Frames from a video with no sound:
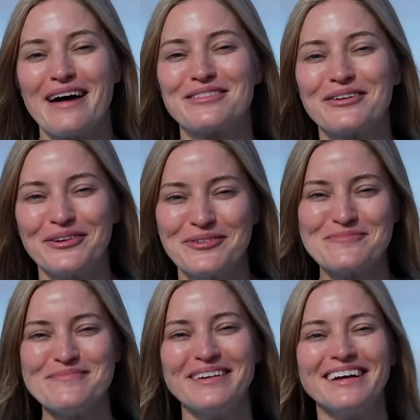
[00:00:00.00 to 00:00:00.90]
bathroom,
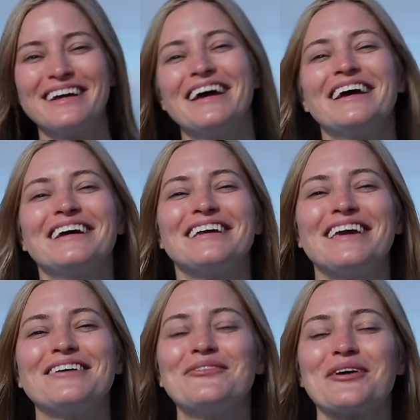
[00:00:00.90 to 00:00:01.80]

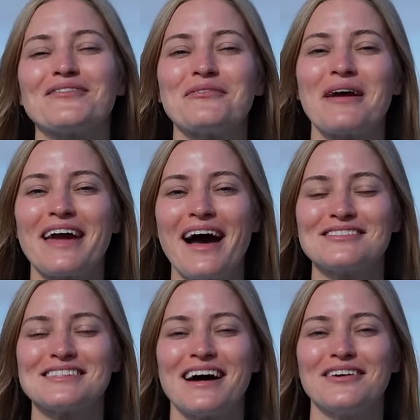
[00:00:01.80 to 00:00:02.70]
it will give you a
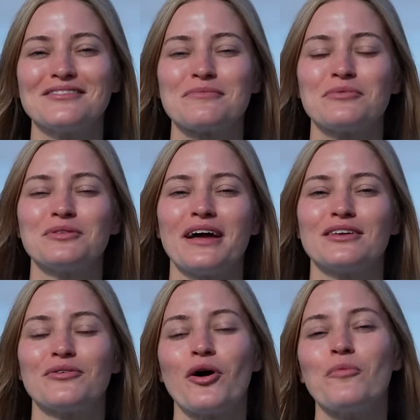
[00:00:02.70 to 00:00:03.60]
countdown that will let
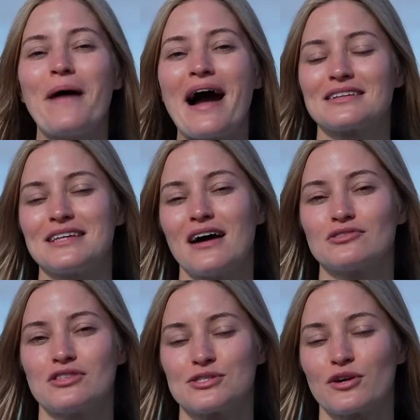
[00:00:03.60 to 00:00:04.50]
you go back down
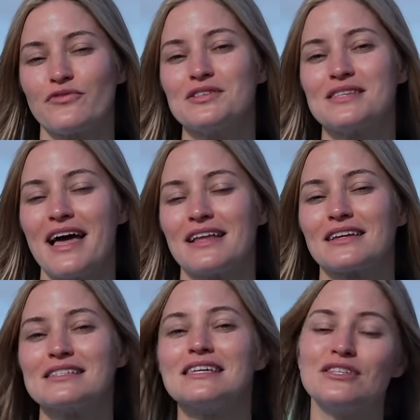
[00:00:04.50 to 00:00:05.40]
to the surface and
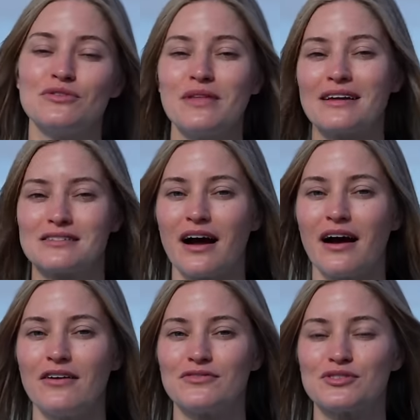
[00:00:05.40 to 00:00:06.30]
continue that
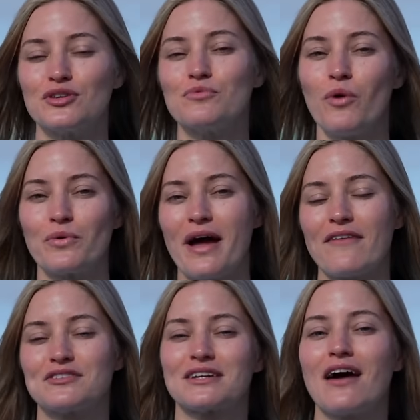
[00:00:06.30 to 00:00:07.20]
dive. So you won't
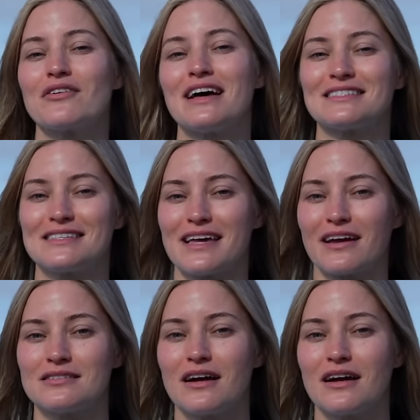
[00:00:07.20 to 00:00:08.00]
have to count it as a second